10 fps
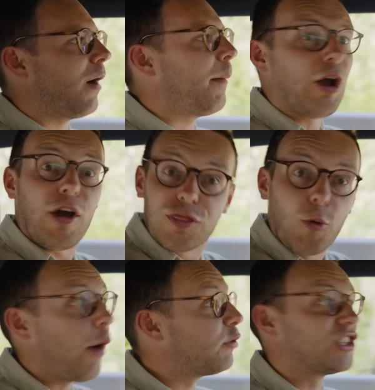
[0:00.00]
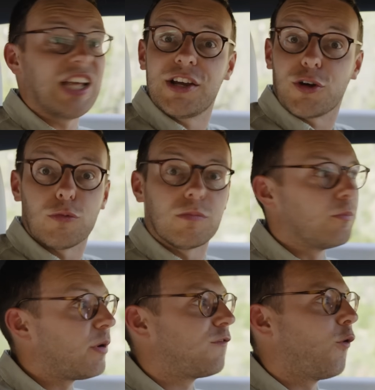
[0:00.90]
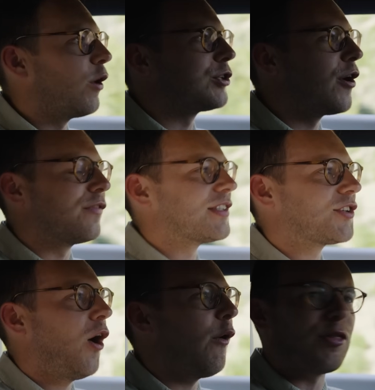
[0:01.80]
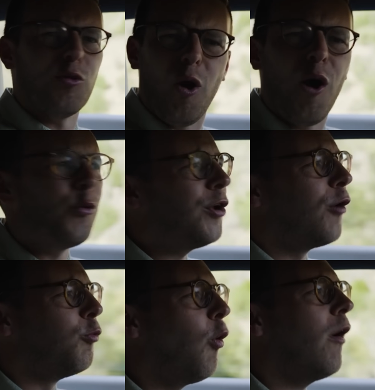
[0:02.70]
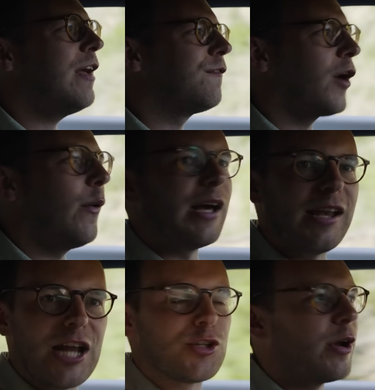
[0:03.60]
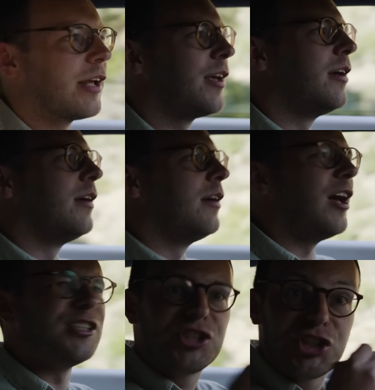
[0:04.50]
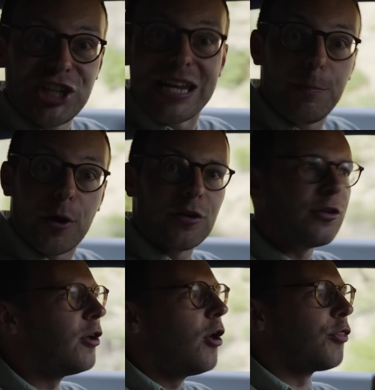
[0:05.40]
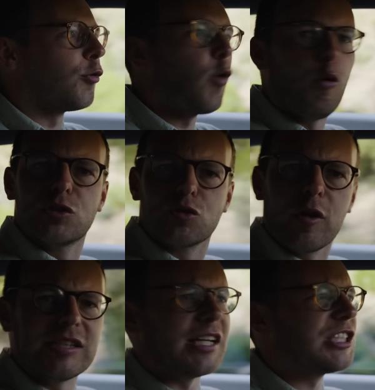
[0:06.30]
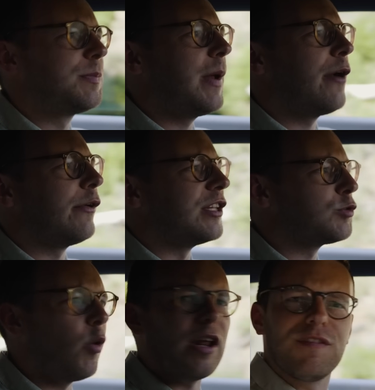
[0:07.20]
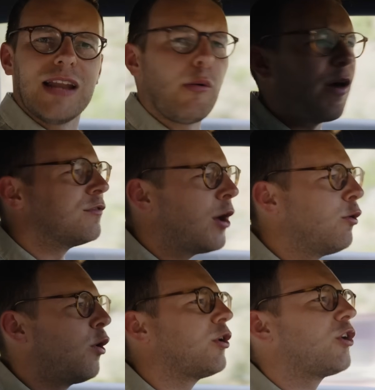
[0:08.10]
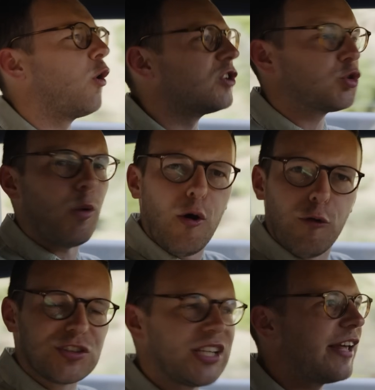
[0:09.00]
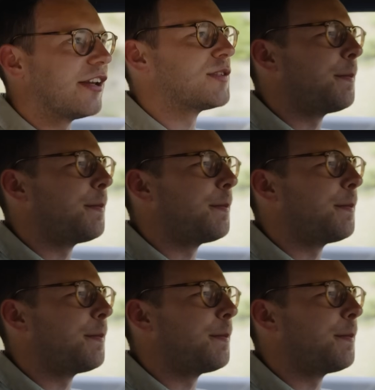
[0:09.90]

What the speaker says: I mean, I was cynical before I drove this car. I thought, oh no, what if going electric has cheapened the Rolls-Royce experience? What if now I've no longer got 12 cylinders